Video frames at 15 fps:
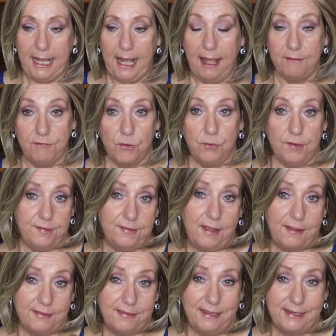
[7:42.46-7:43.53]
I've noticed
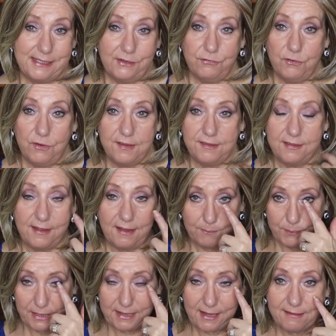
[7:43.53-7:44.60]
a slight difference. That,
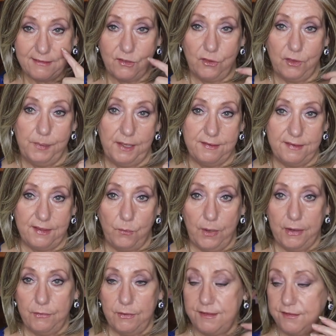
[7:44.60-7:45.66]
but that's the only place I
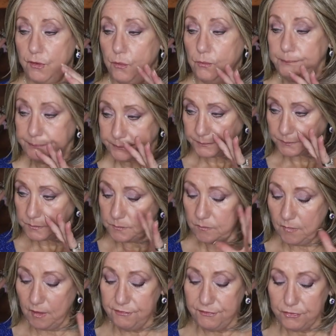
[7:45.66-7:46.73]
wear it. So
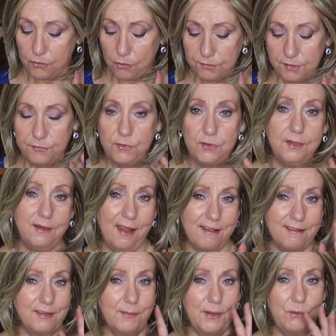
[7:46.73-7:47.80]
for those of you that
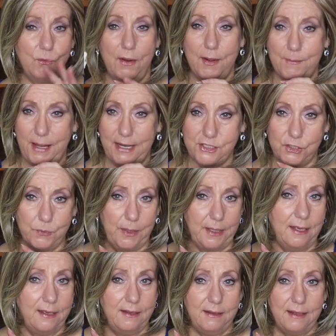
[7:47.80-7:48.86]
ask me, what am I doing?
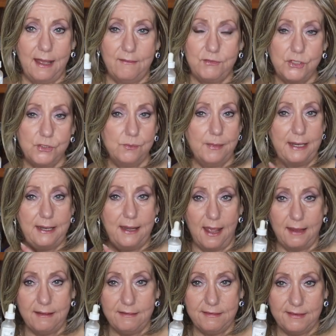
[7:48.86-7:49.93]
I'm doing my
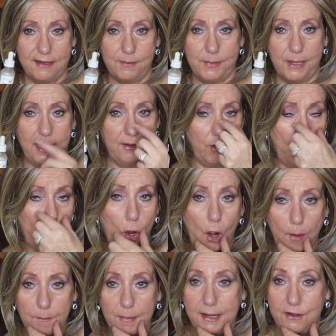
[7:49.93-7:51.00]
niacinamide
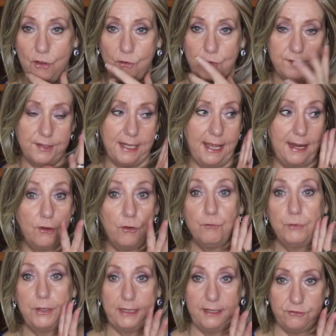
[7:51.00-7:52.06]
on my nose again
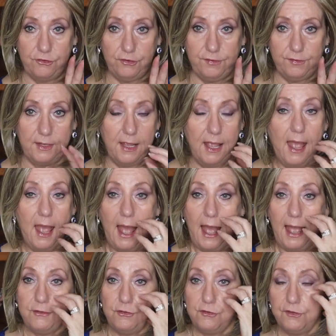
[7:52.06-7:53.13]
religiously.
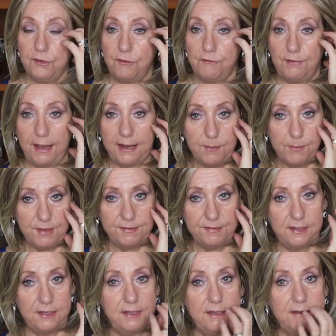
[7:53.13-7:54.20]
I use vitamin
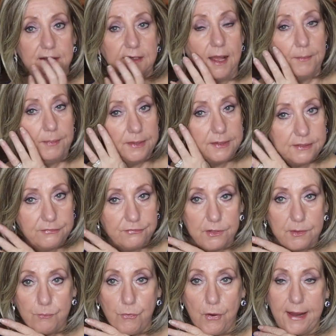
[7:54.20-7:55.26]
C's, a couple of
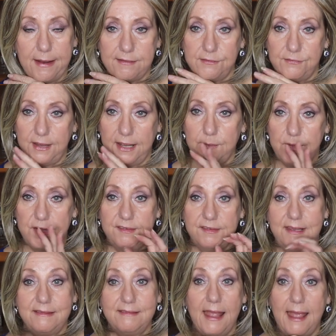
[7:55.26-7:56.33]
different brands of vitamin
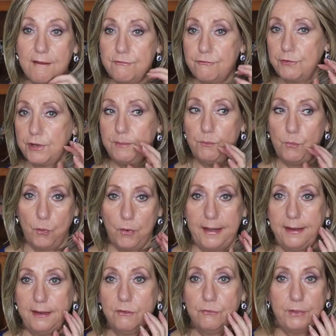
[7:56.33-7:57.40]
C's every
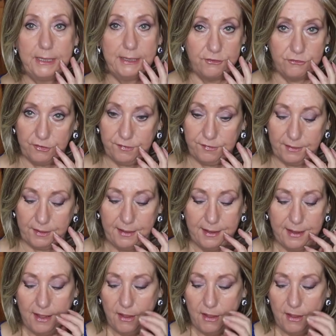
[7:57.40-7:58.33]
morning religiously.